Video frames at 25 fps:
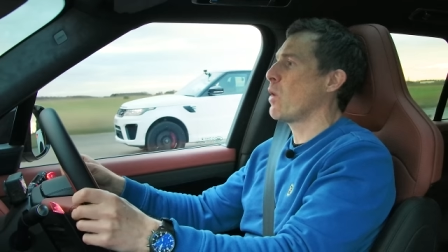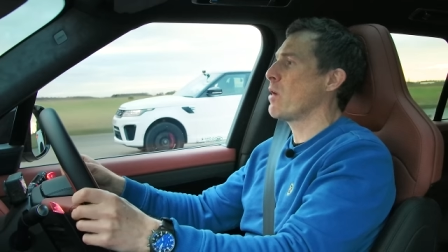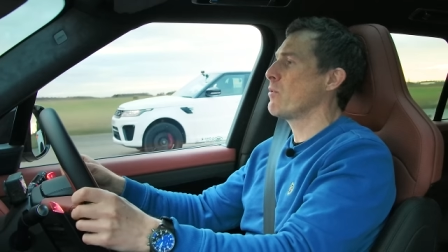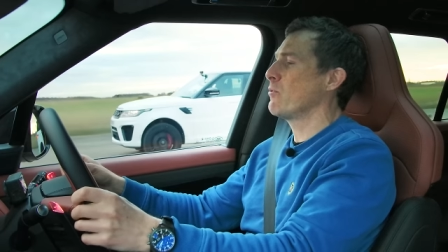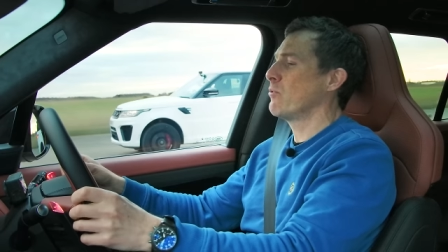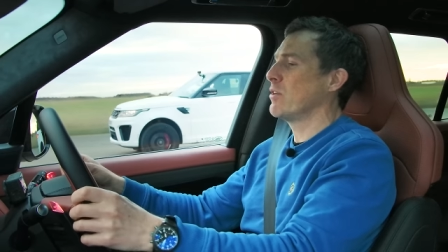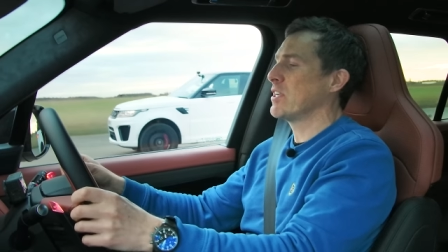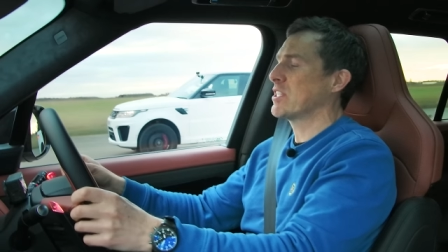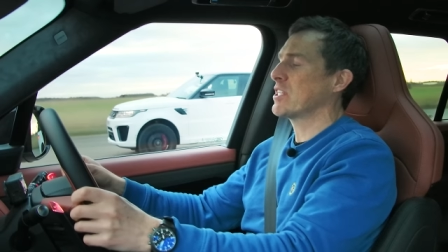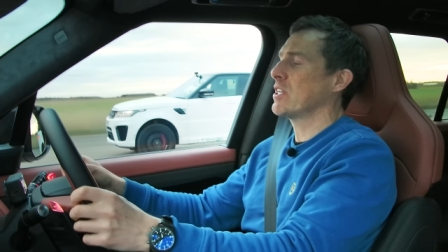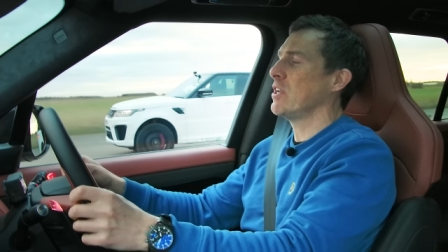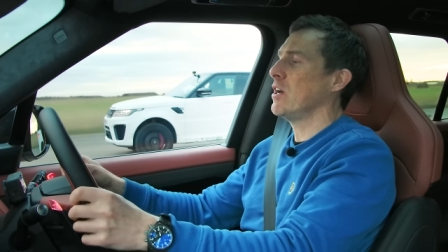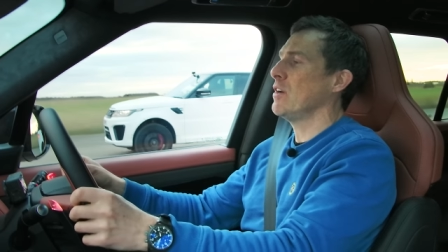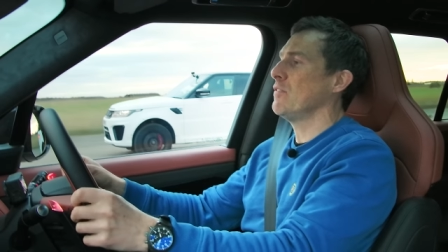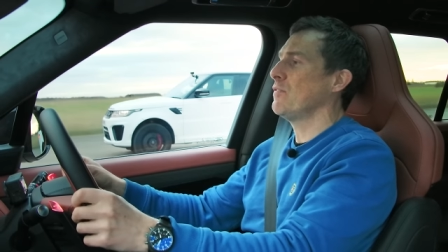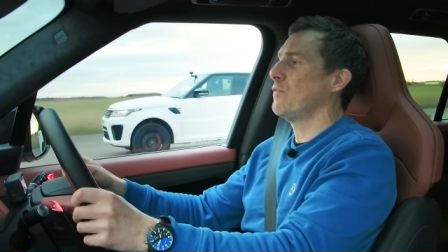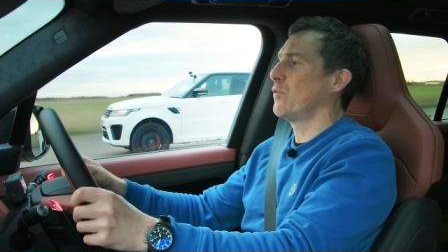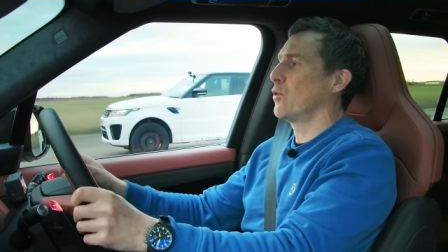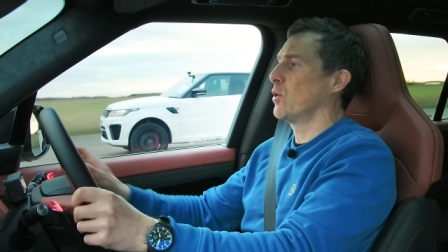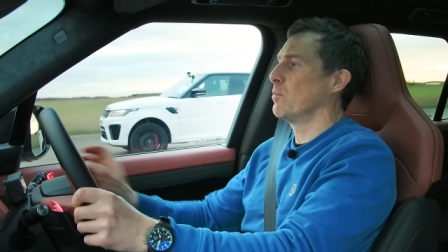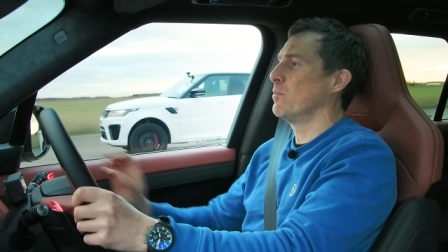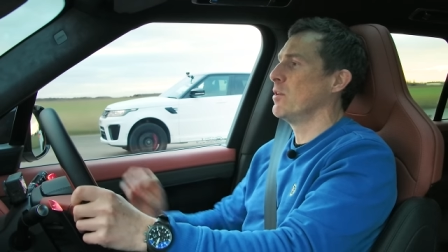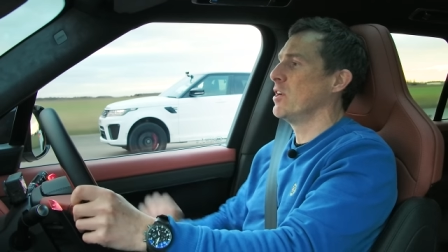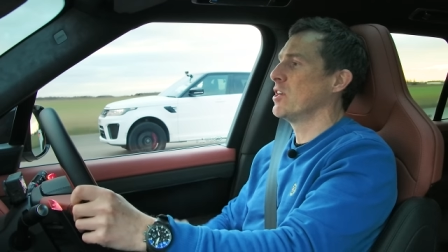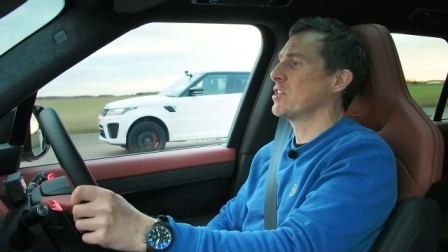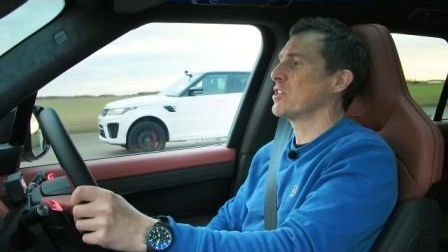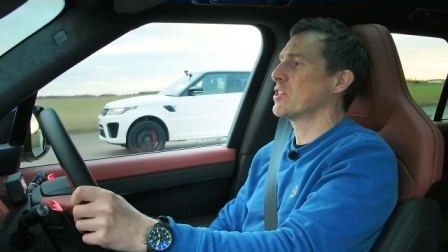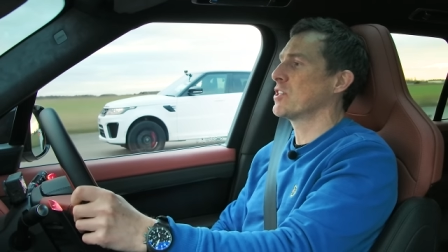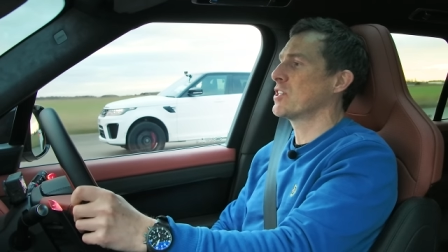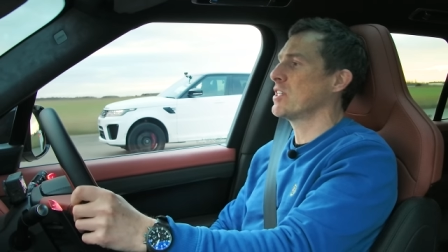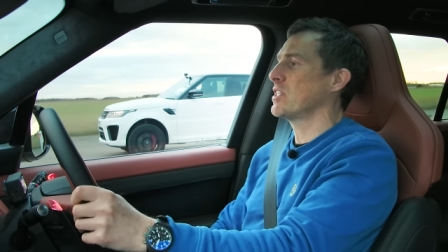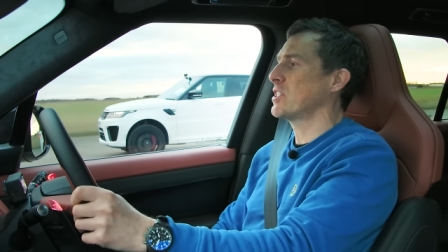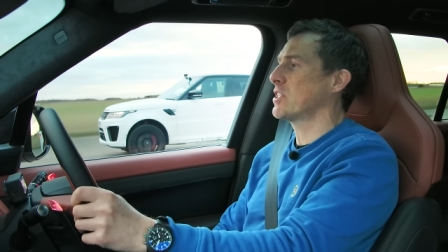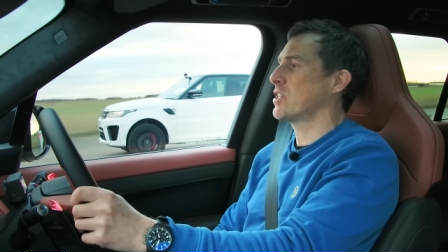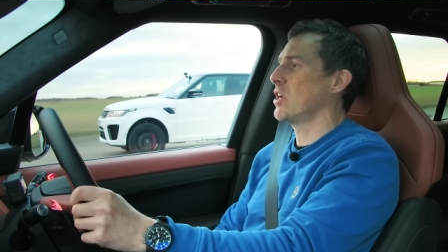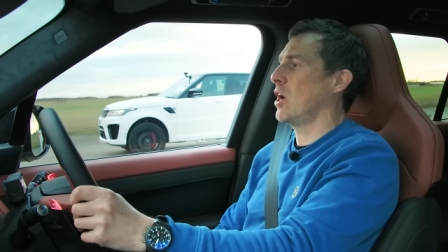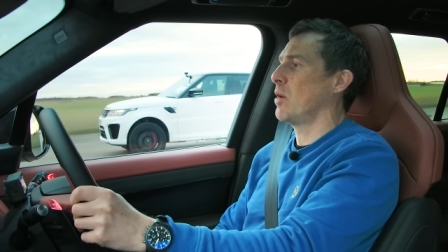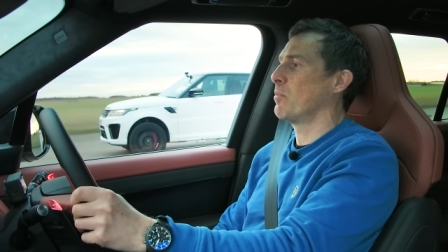when we reach the line for
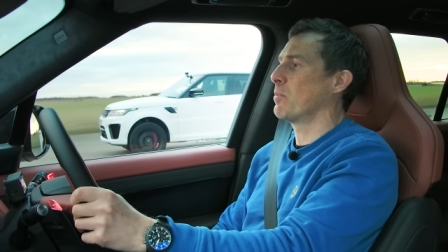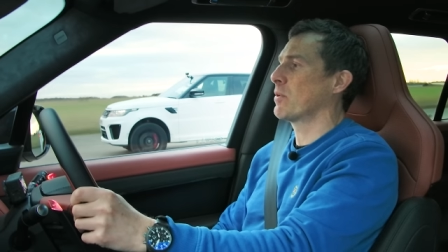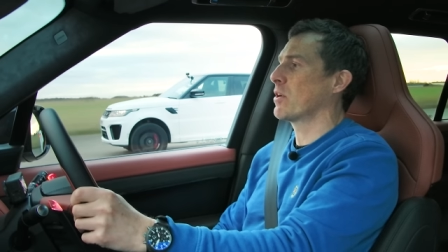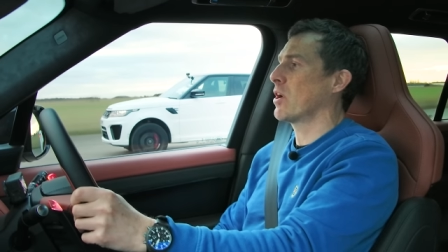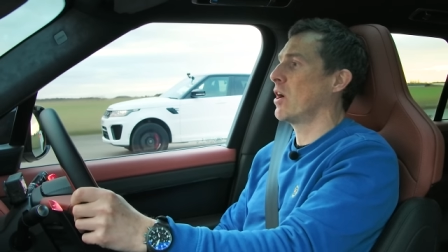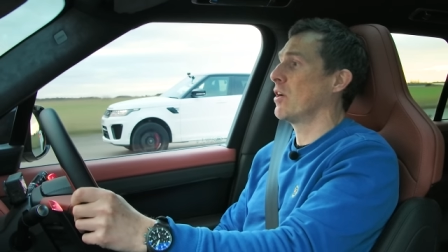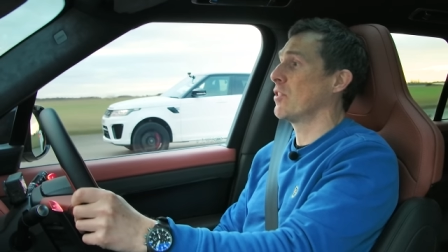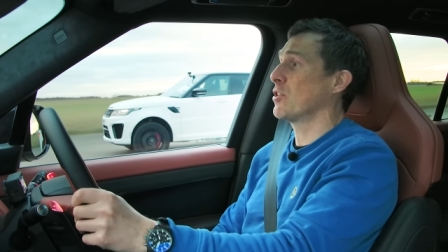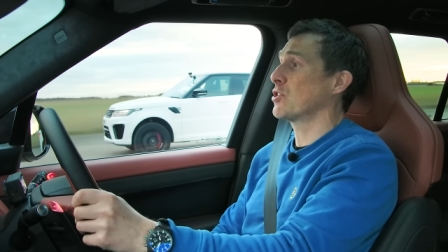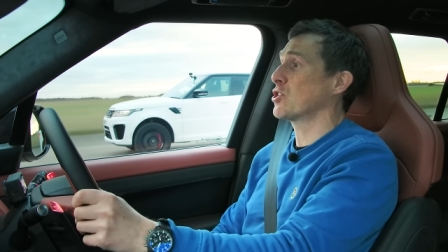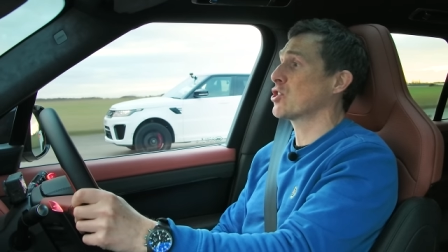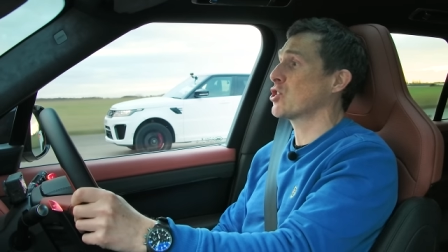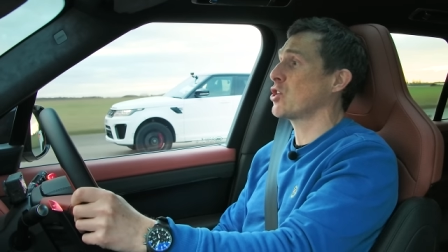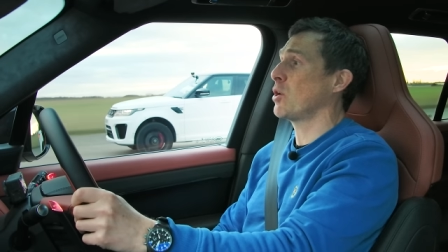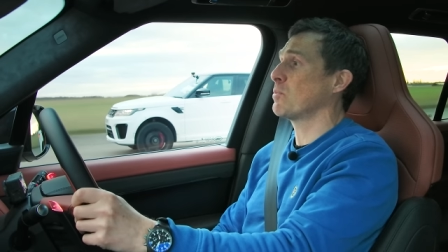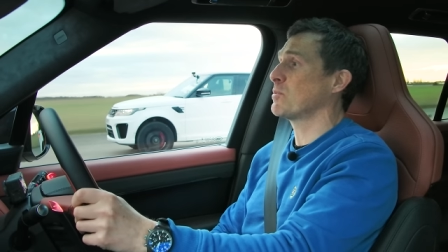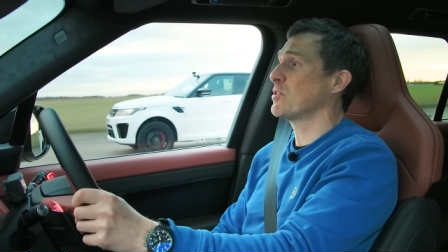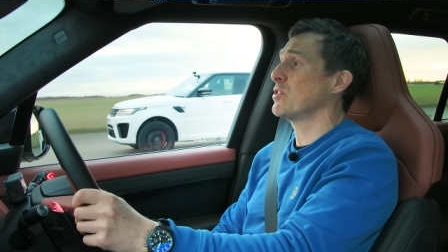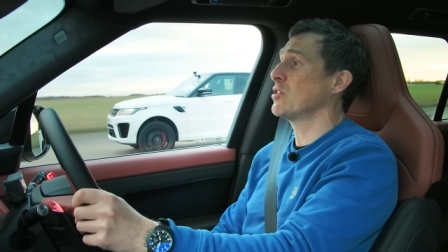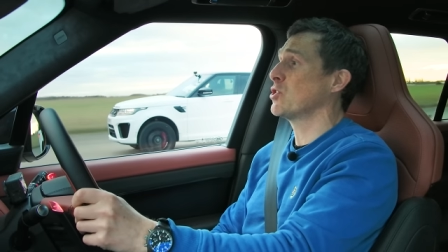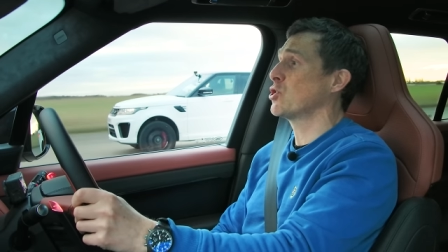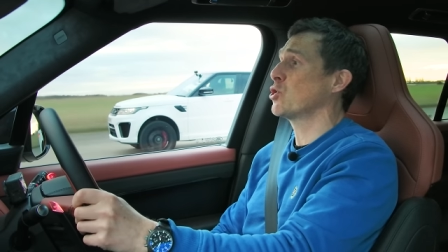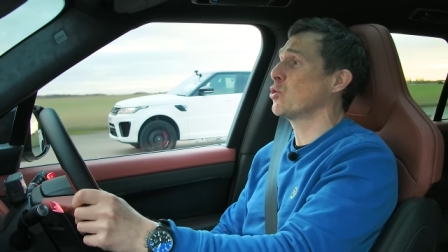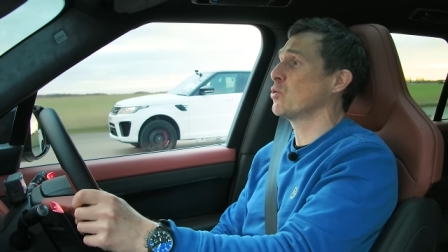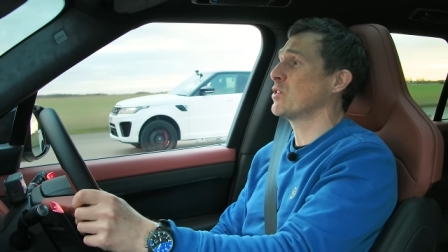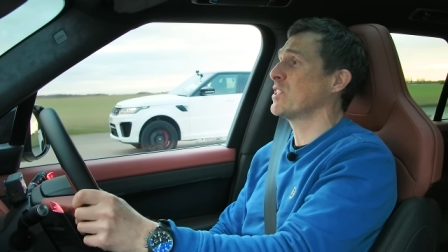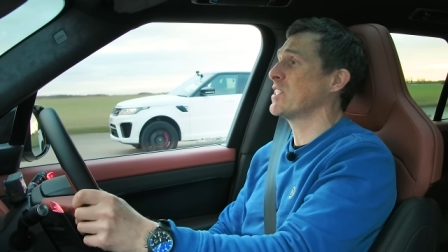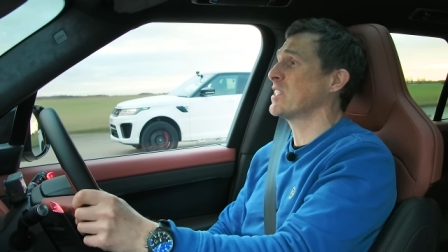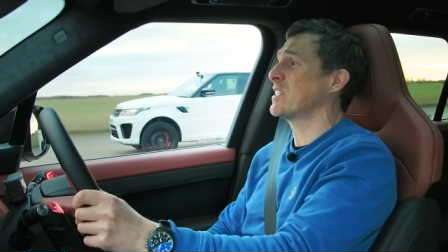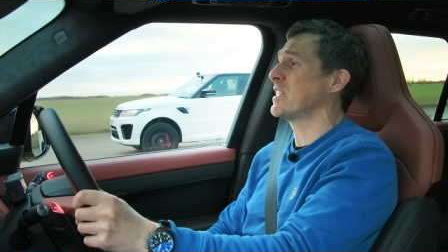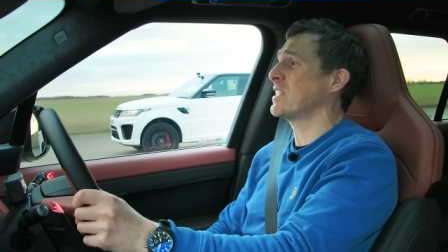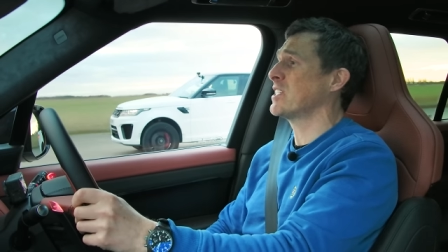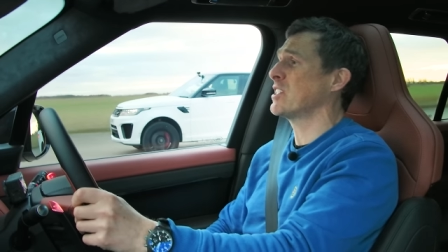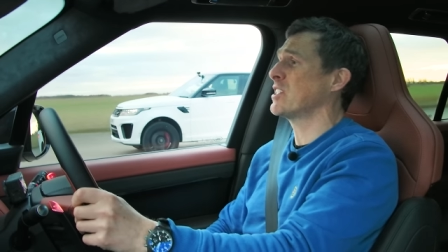emergency stop. Car that stops in the shortest